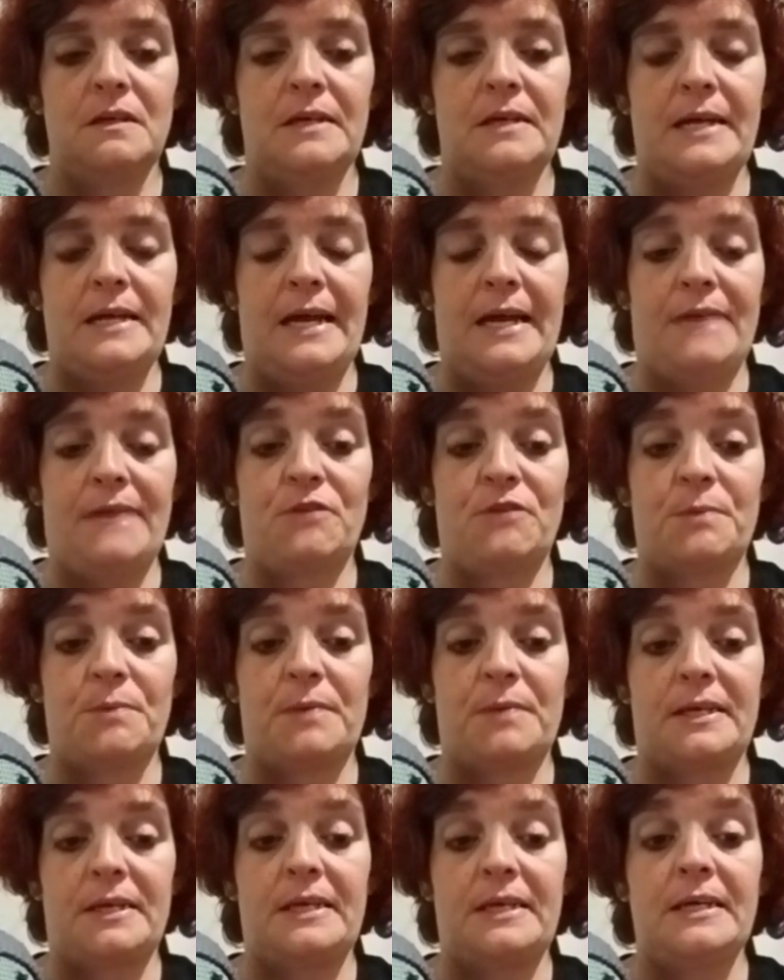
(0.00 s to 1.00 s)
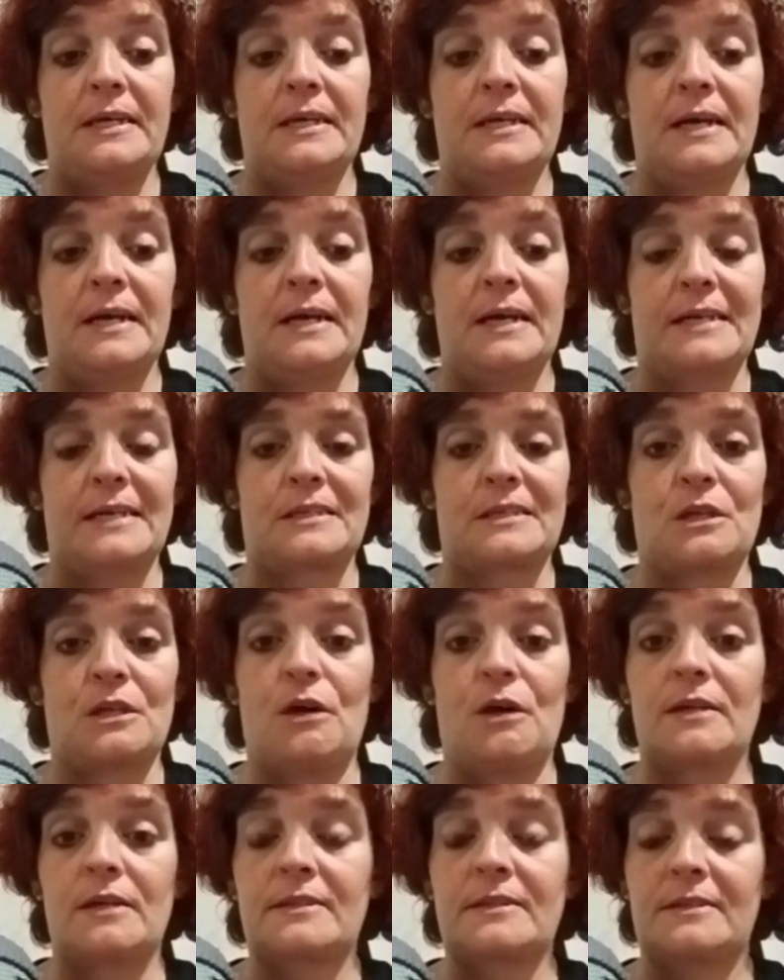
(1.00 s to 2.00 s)
everybody has
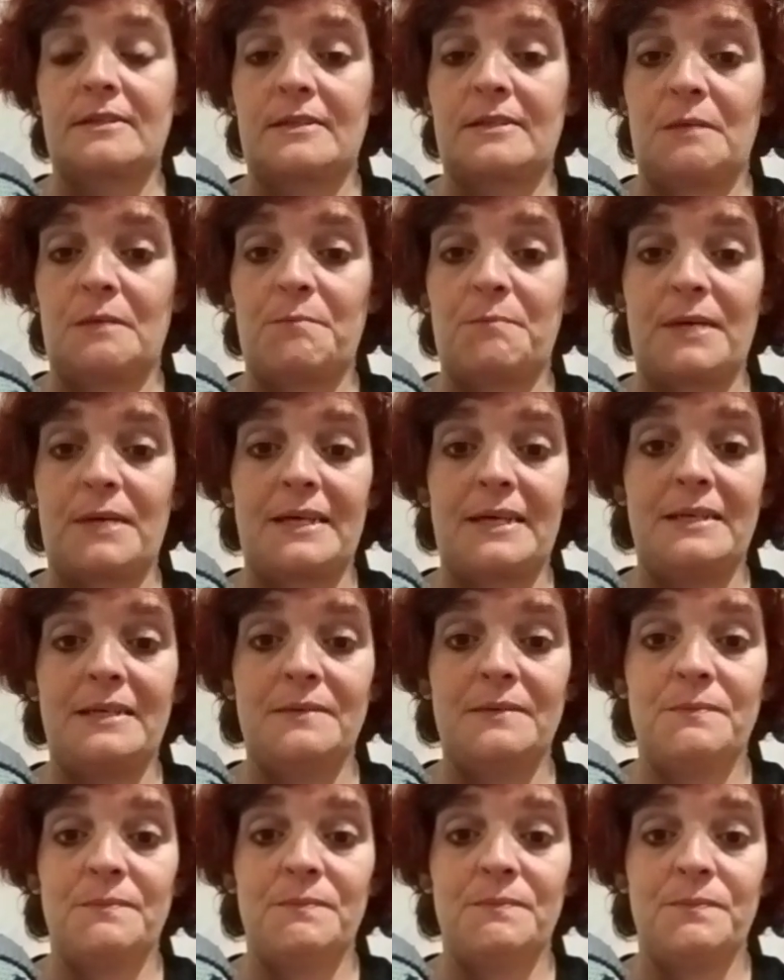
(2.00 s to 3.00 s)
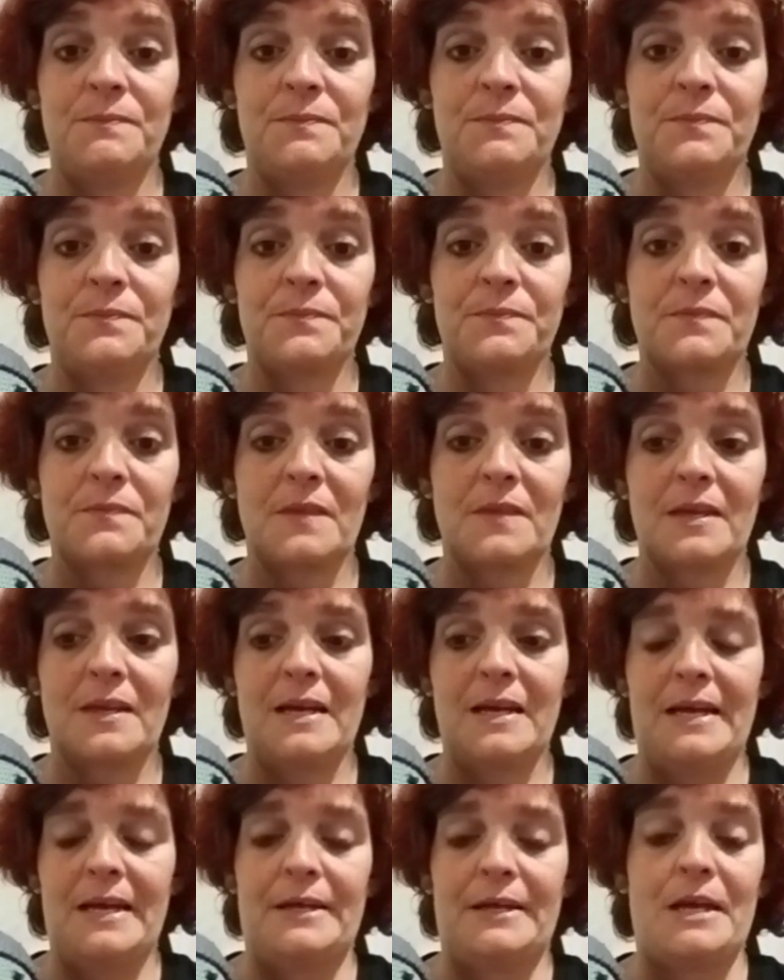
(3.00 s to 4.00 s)
lost somebody,
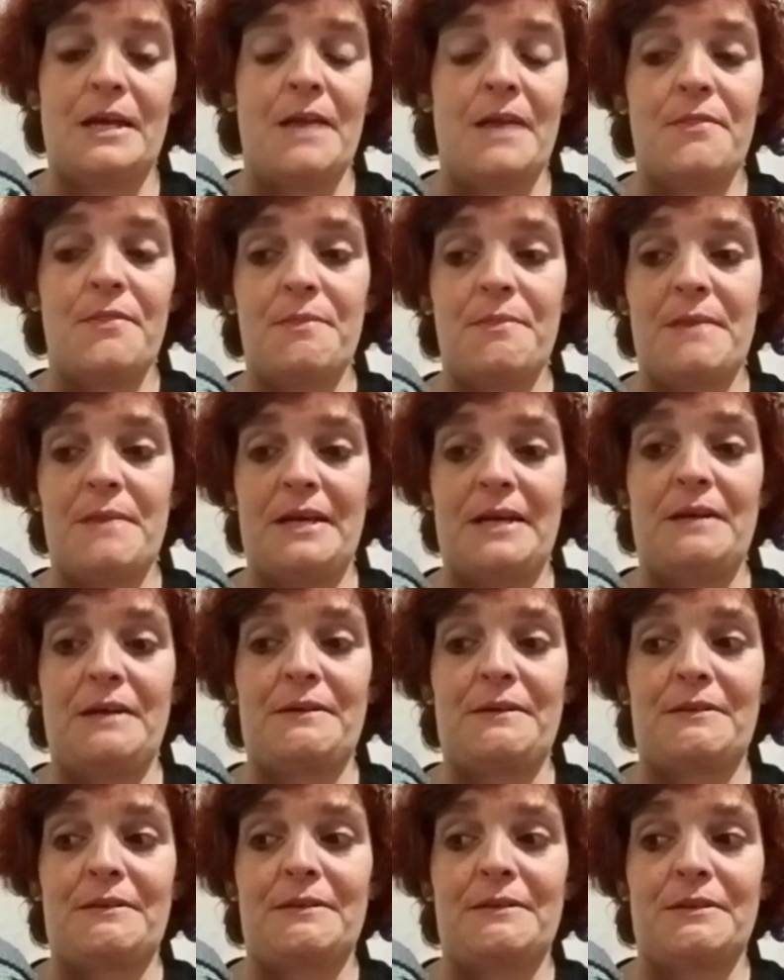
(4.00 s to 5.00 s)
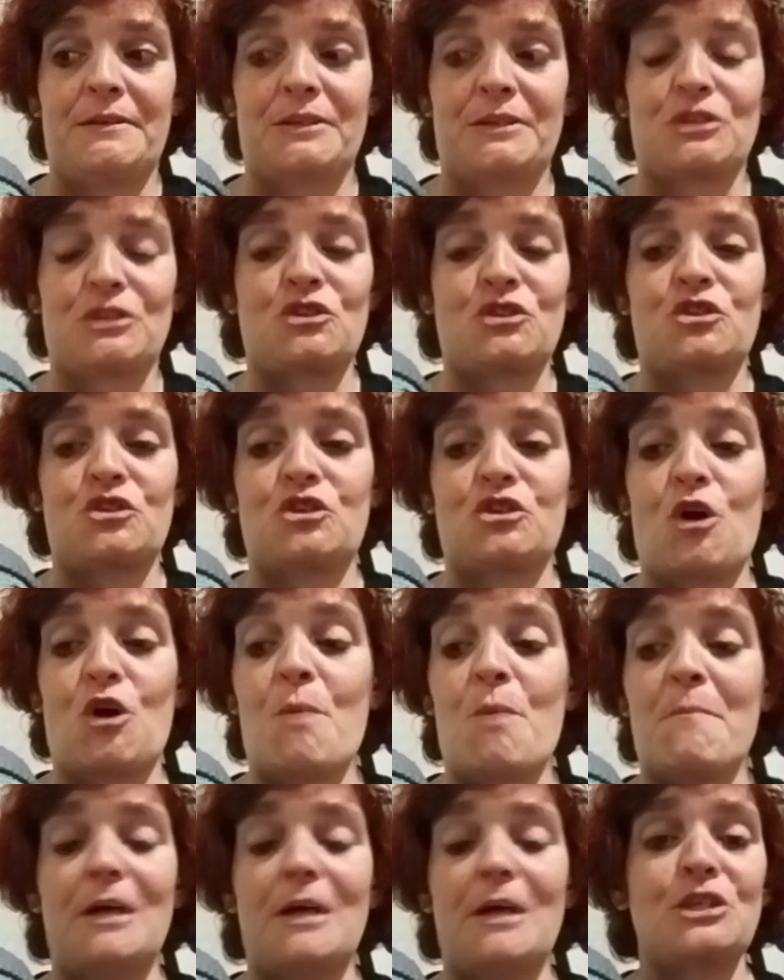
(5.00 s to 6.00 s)
and they, there's
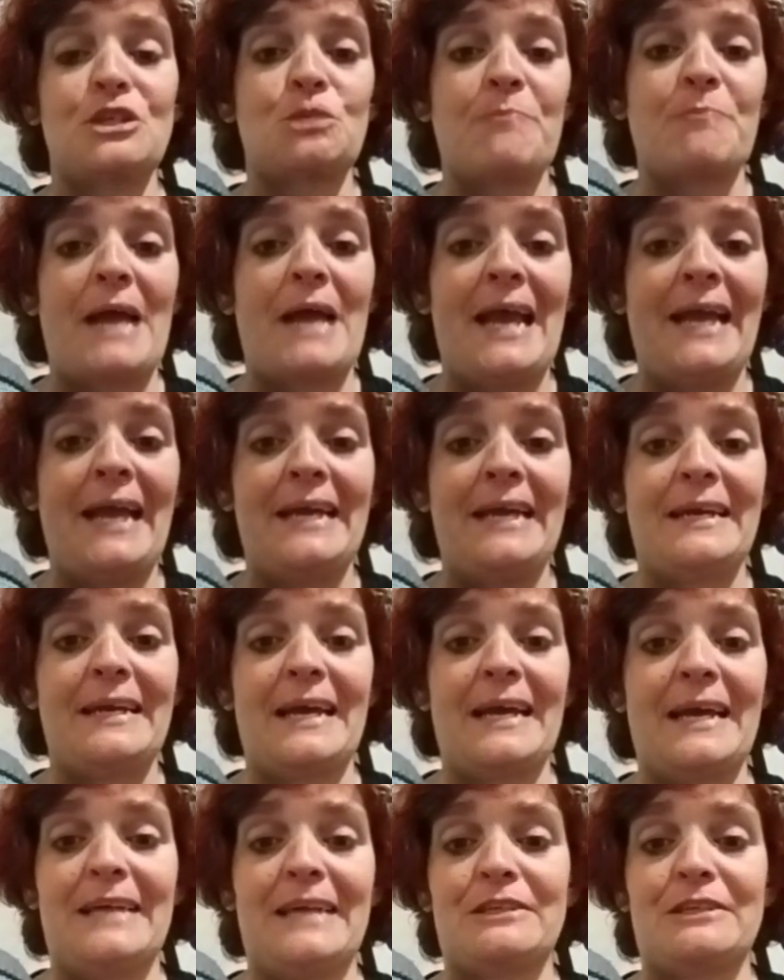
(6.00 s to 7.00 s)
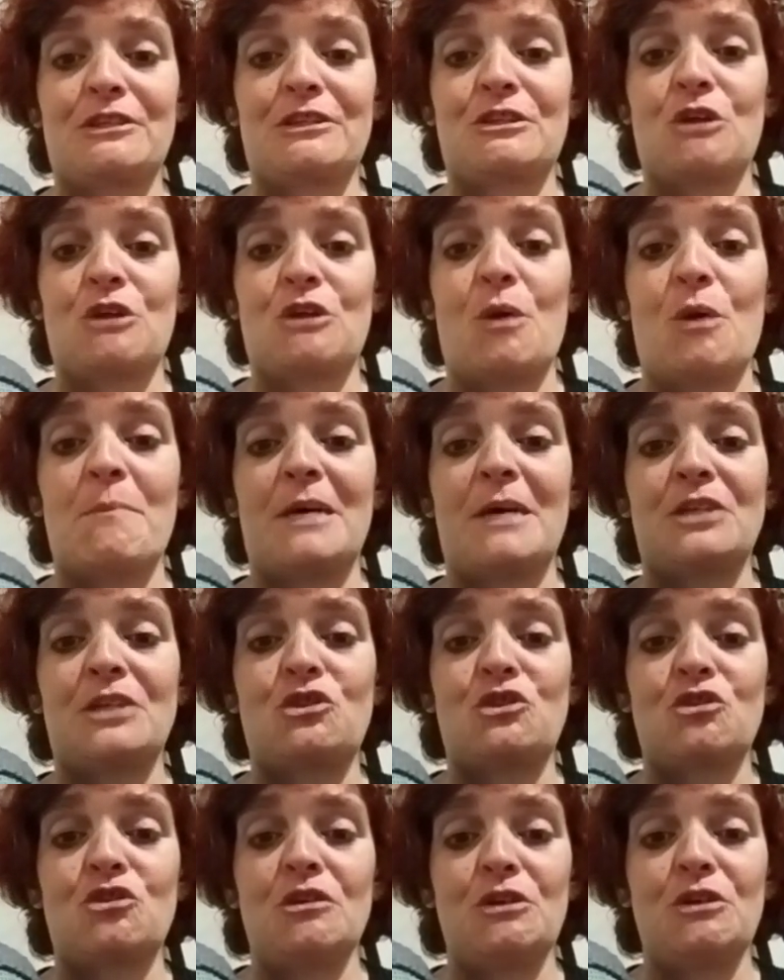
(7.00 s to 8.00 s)
so much pain and so
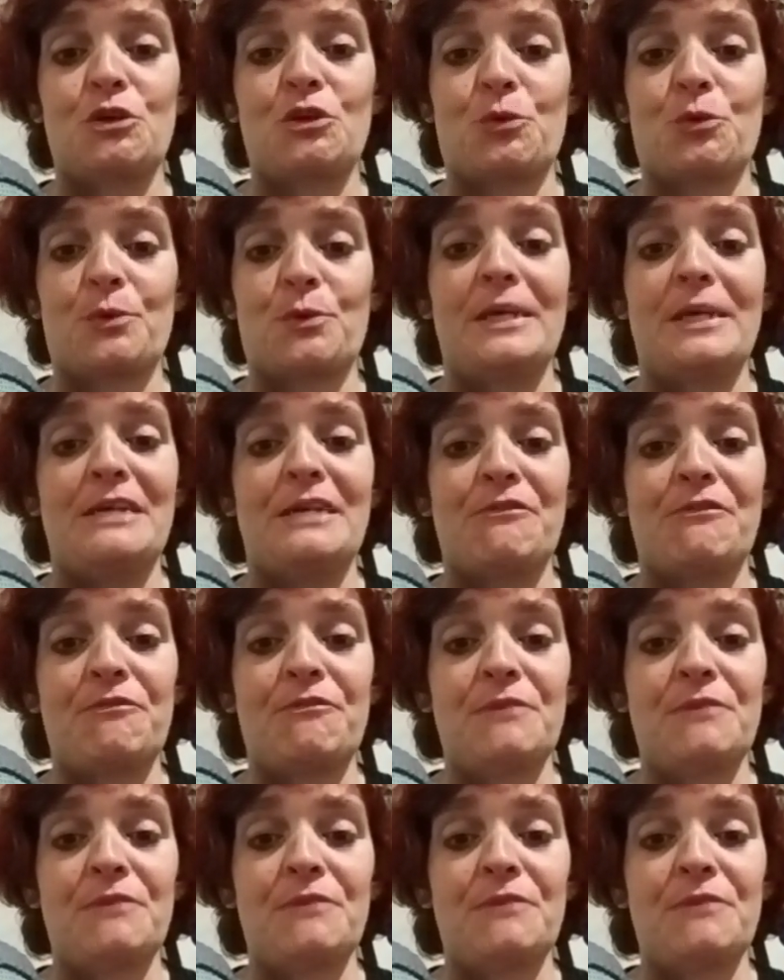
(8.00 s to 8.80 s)
much grief